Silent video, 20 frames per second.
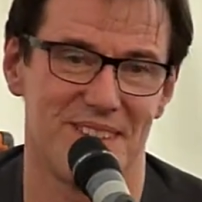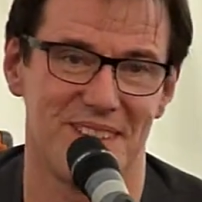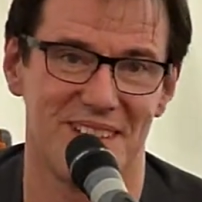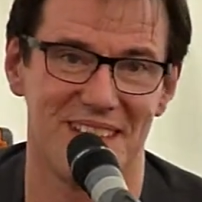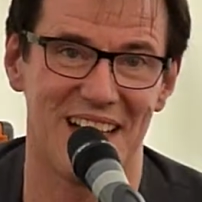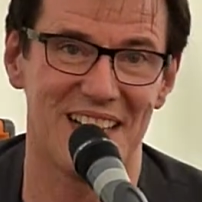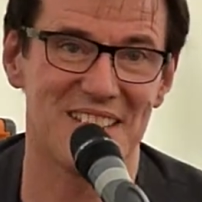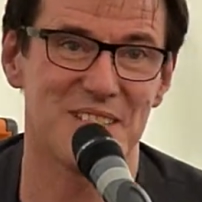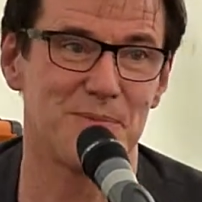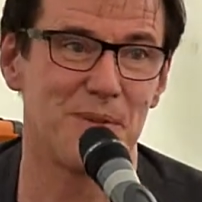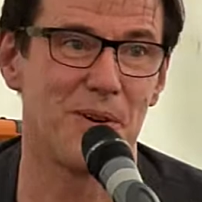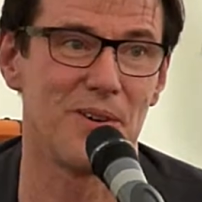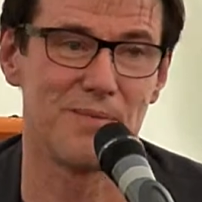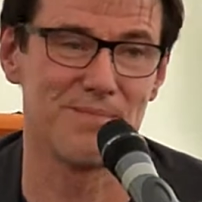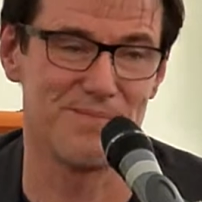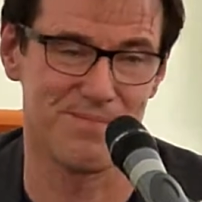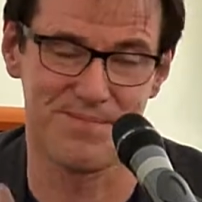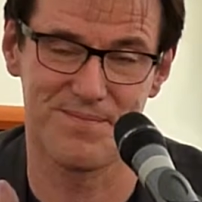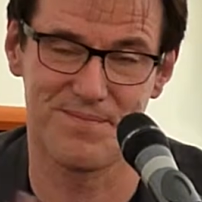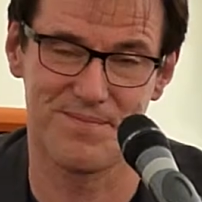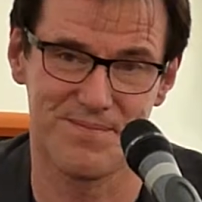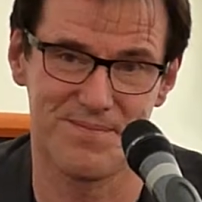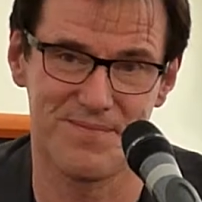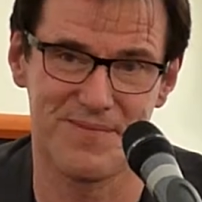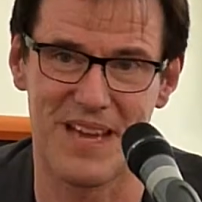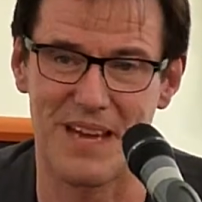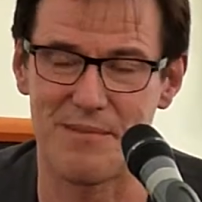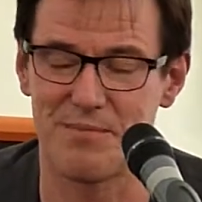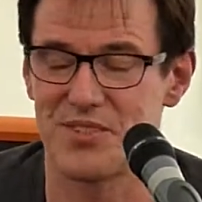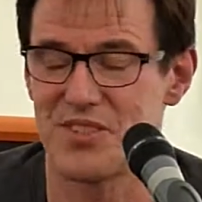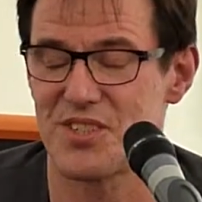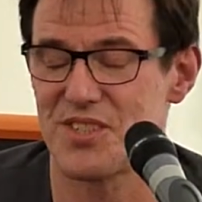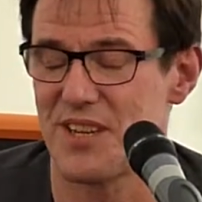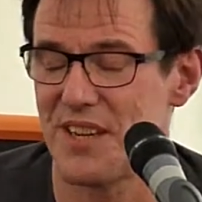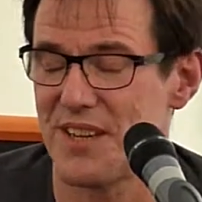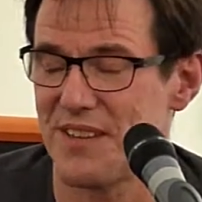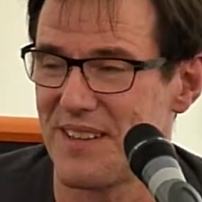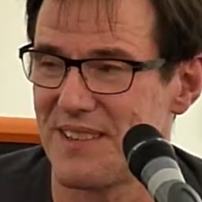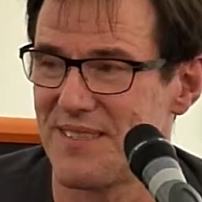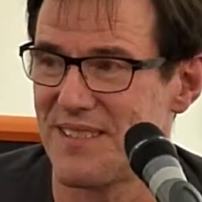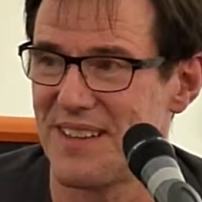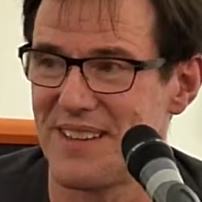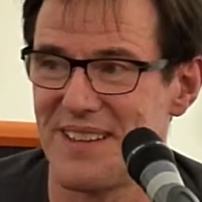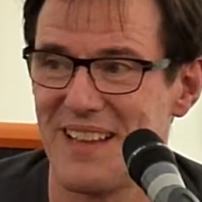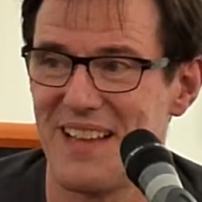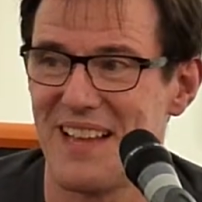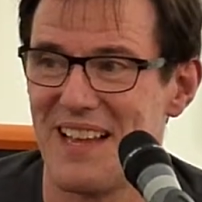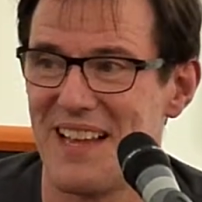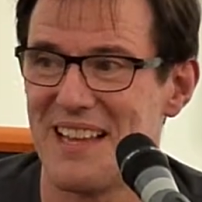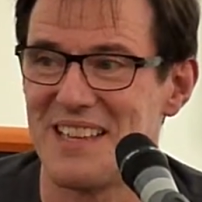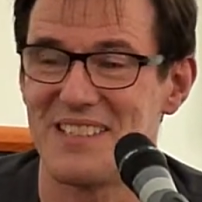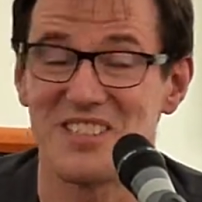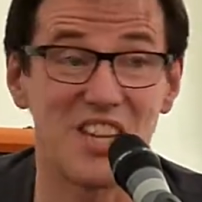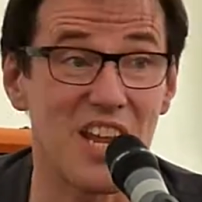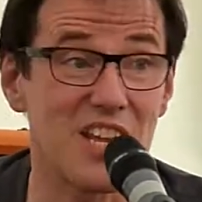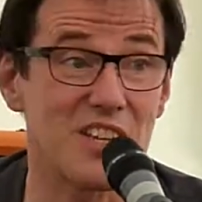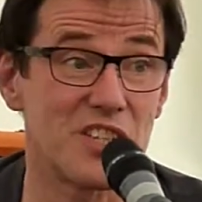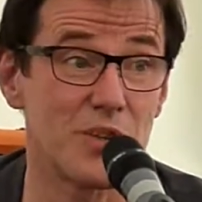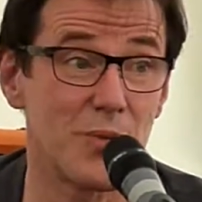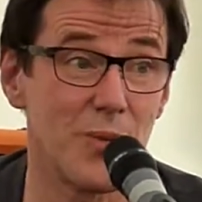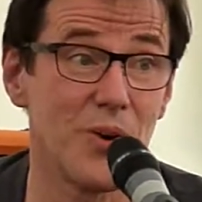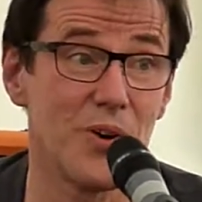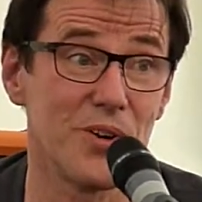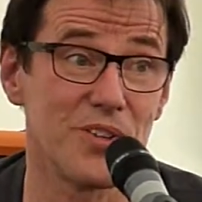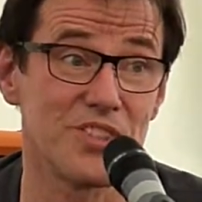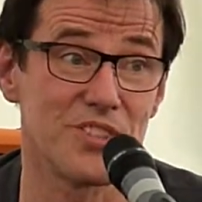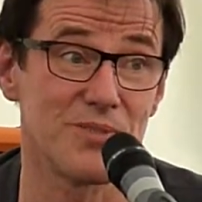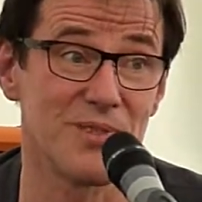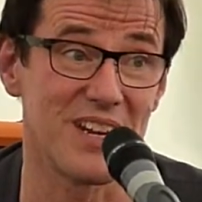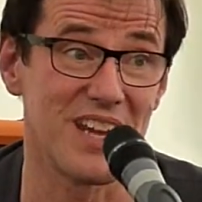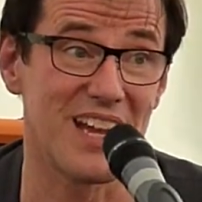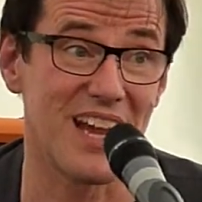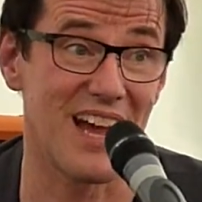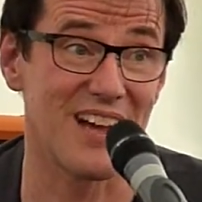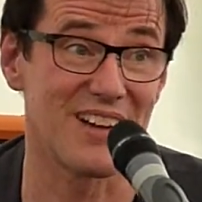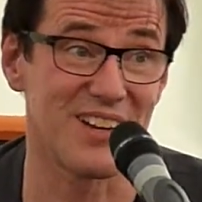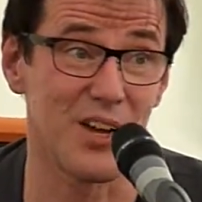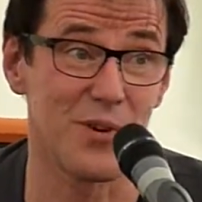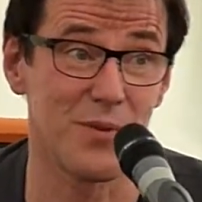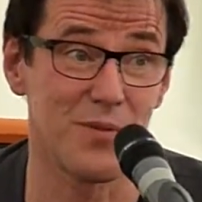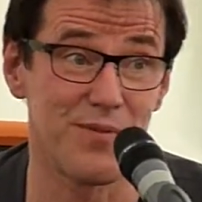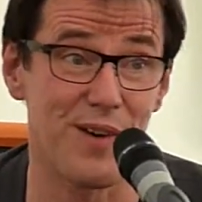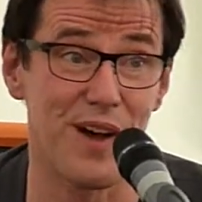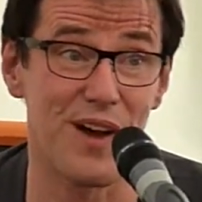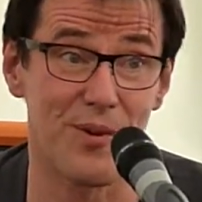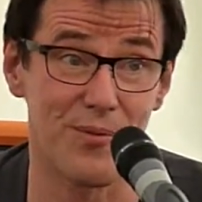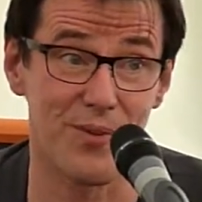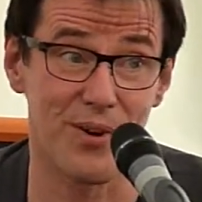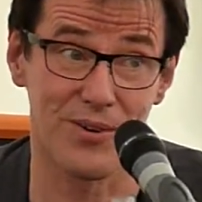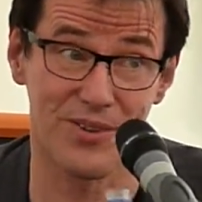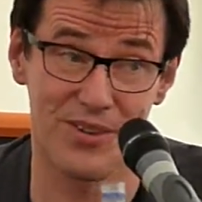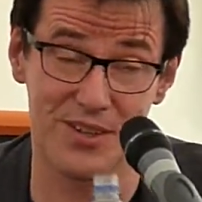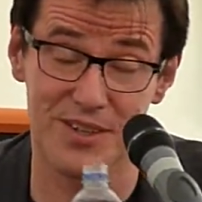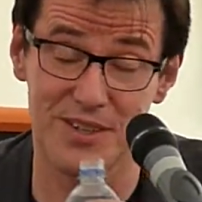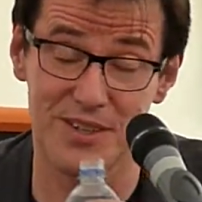that's what happens to you. Stick to water and you can't go far wrong.